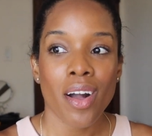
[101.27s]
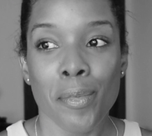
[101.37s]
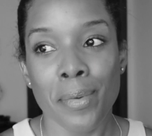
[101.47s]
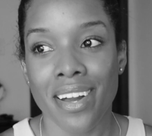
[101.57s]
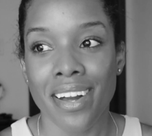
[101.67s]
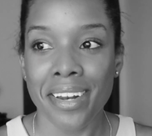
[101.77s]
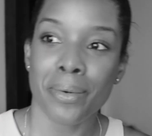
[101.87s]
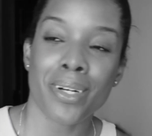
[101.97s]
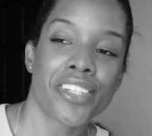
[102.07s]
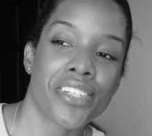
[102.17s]
oh my god,
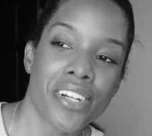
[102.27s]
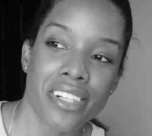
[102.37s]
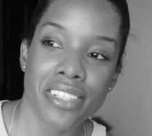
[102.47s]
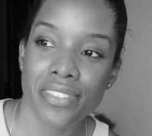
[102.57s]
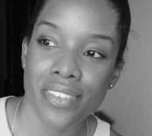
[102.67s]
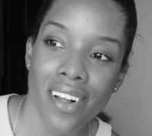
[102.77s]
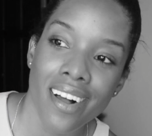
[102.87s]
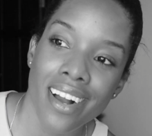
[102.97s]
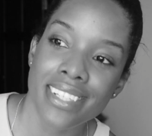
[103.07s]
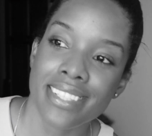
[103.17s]
I watch your daughter's
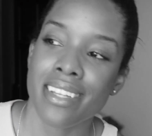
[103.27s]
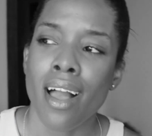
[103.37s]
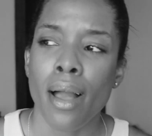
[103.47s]
vlogs,